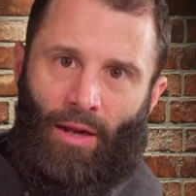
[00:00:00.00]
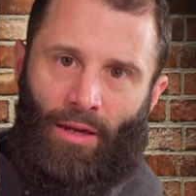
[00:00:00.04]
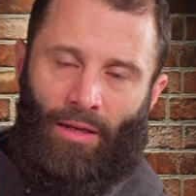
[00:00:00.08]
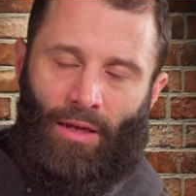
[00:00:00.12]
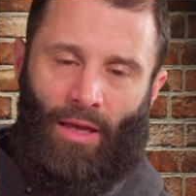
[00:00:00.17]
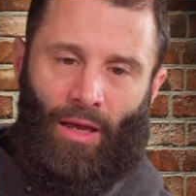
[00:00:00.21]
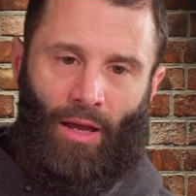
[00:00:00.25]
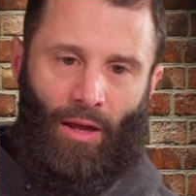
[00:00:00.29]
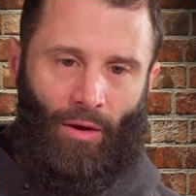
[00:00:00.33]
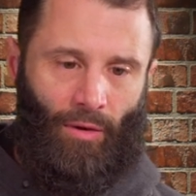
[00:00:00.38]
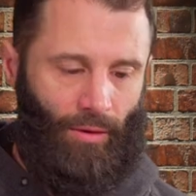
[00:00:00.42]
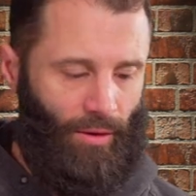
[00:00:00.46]
right
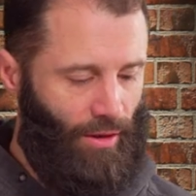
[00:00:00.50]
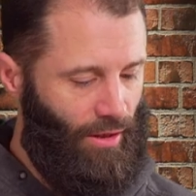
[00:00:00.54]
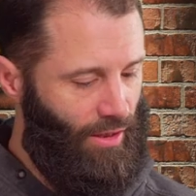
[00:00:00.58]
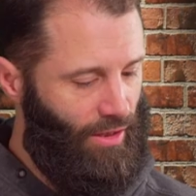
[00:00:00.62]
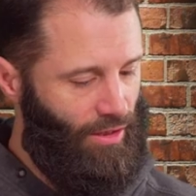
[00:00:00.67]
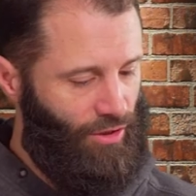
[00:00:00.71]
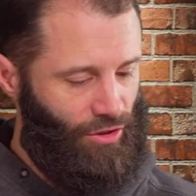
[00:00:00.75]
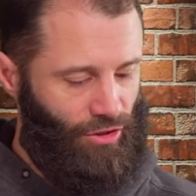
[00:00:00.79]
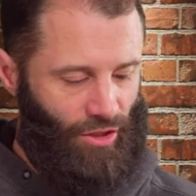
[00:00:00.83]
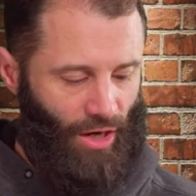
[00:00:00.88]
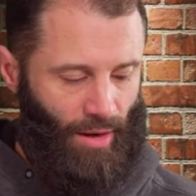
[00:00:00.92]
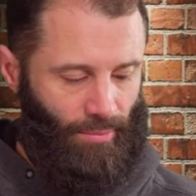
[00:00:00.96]
now,
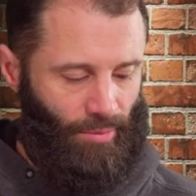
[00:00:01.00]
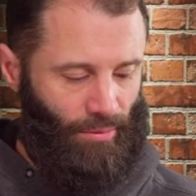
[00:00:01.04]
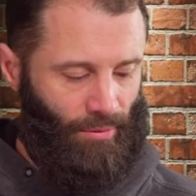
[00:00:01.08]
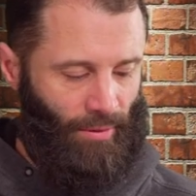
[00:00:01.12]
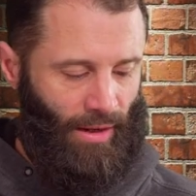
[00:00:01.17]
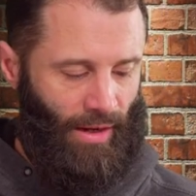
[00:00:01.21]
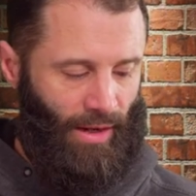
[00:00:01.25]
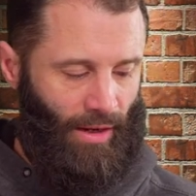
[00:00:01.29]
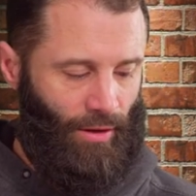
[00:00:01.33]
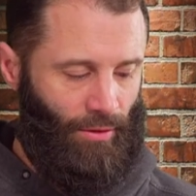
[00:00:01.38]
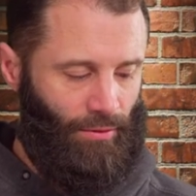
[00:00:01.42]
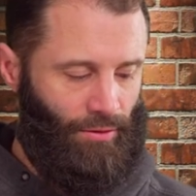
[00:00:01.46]
shop
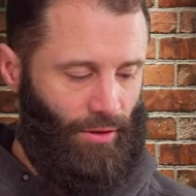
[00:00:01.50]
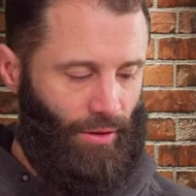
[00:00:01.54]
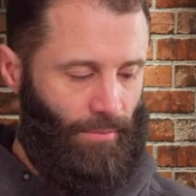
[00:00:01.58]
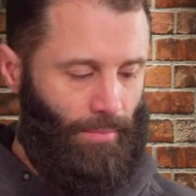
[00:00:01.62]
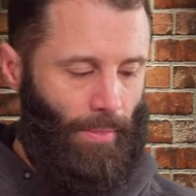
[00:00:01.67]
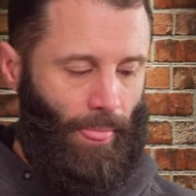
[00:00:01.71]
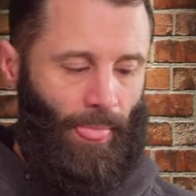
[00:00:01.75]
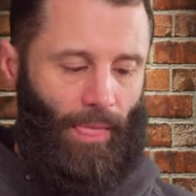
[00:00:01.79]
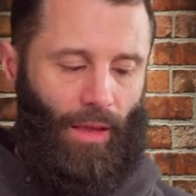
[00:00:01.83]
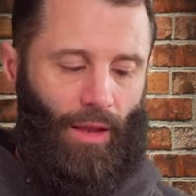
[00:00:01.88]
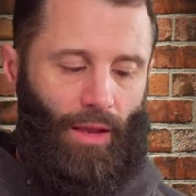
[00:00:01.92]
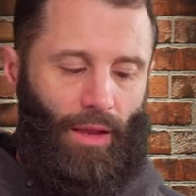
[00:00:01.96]
around.
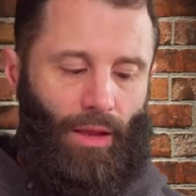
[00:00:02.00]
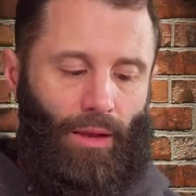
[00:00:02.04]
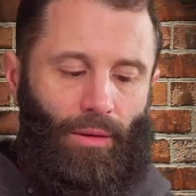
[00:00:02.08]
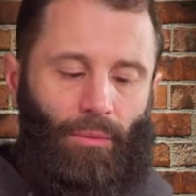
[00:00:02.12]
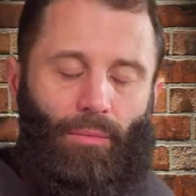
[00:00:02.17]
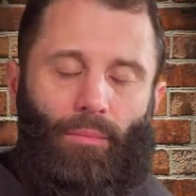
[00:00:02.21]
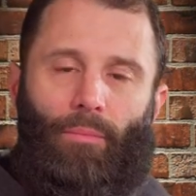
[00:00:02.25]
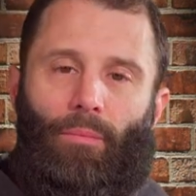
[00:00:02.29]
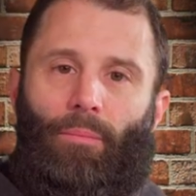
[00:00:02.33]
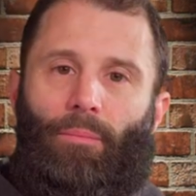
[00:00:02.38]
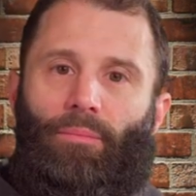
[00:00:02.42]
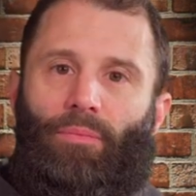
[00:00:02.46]

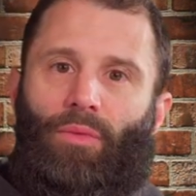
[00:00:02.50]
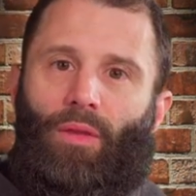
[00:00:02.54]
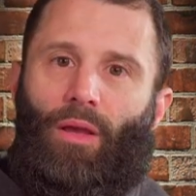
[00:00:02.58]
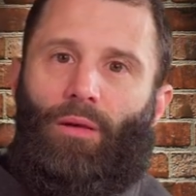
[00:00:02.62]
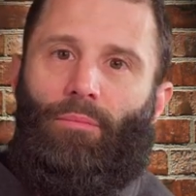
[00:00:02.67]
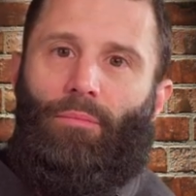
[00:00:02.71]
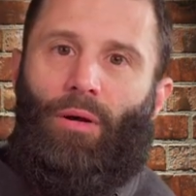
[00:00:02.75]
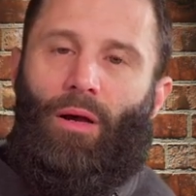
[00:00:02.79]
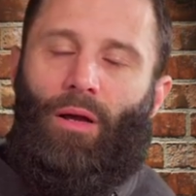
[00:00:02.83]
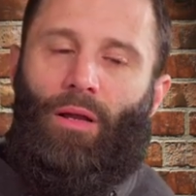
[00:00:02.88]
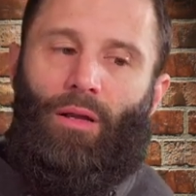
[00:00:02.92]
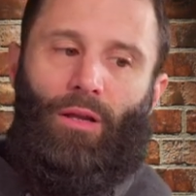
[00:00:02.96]

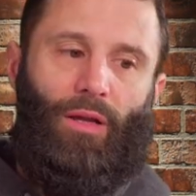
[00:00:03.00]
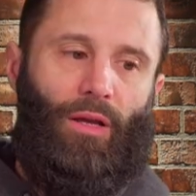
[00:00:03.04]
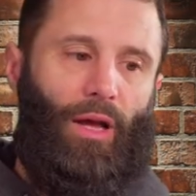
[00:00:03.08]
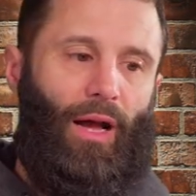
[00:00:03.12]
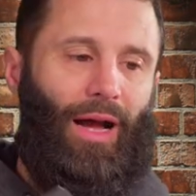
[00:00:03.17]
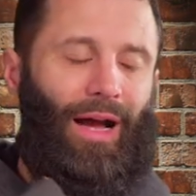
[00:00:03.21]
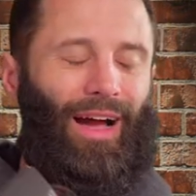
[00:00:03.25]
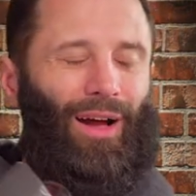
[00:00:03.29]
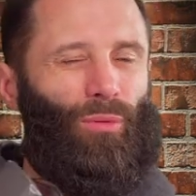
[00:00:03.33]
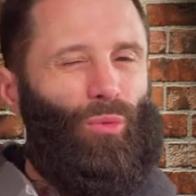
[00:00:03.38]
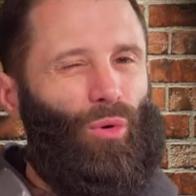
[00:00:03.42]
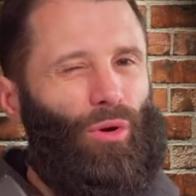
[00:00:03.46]
But
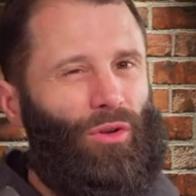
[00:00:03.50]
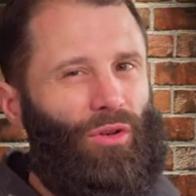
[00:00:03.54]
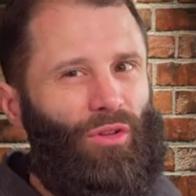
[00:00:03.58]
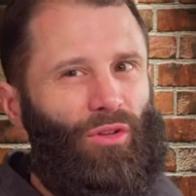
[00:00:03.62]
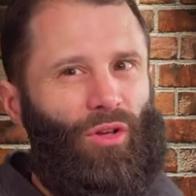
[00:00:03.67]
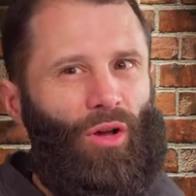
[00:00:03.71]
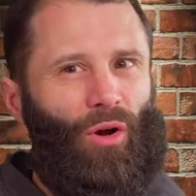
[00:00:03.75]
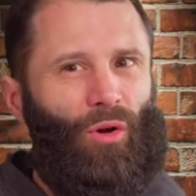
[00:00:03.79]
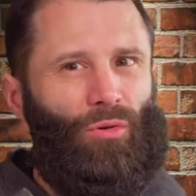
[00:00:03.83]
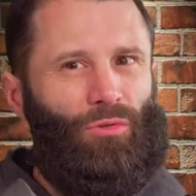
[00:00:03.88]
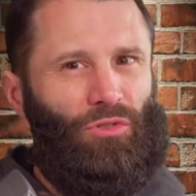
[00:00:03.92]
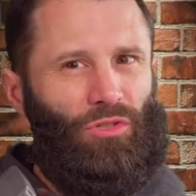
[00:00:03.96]
I
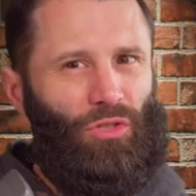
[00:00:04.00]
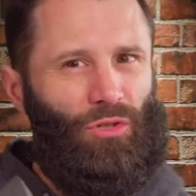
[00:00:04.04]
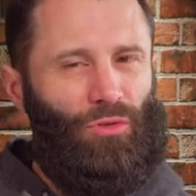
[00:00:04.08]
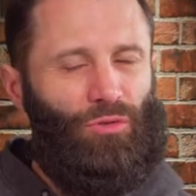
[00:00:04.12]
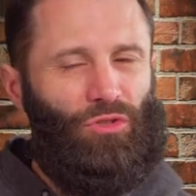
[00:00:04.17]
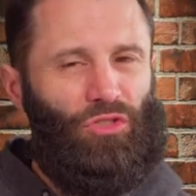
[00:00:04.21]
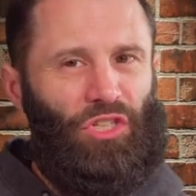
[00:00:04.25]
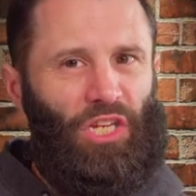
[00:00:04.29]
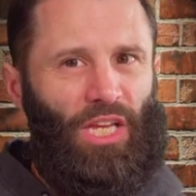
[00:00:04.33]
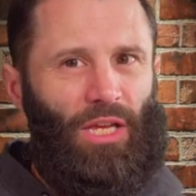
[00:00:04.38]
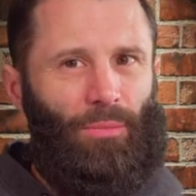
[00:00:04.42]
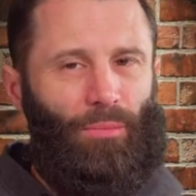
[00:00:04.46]
wouldn't go too
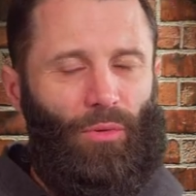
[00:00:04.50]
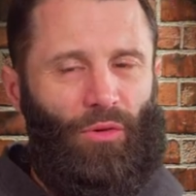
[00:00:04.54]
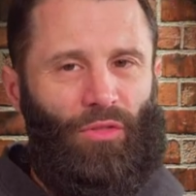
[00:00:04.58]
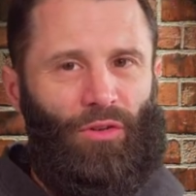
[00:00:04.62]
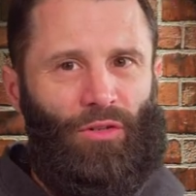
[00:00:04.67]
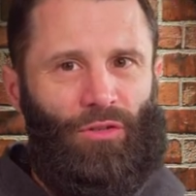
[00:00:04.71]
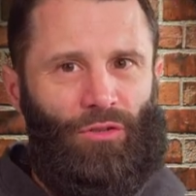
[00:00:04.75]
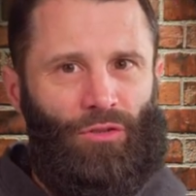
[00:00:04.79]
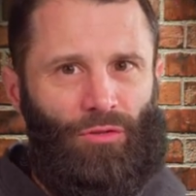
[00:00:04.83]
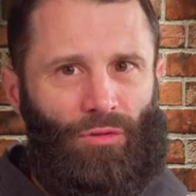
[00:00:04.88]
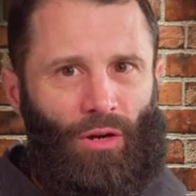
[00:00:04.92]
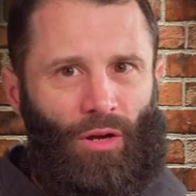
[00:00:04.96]
cheap with
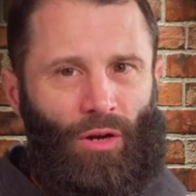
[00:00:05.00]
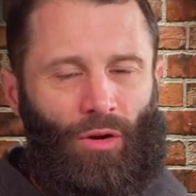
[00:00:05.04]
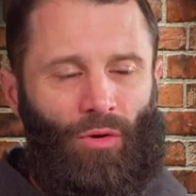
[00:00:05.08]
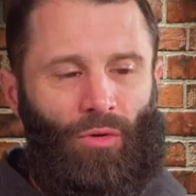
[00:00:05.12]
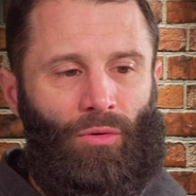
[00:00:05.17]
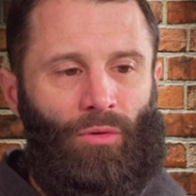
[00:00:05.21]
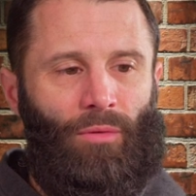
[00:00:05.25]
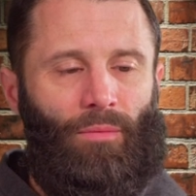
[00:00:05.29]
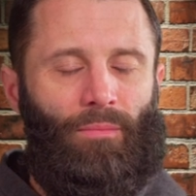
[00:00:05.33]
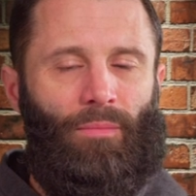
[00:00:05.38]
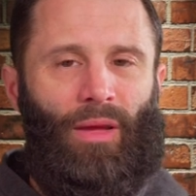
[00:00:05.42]
your drone.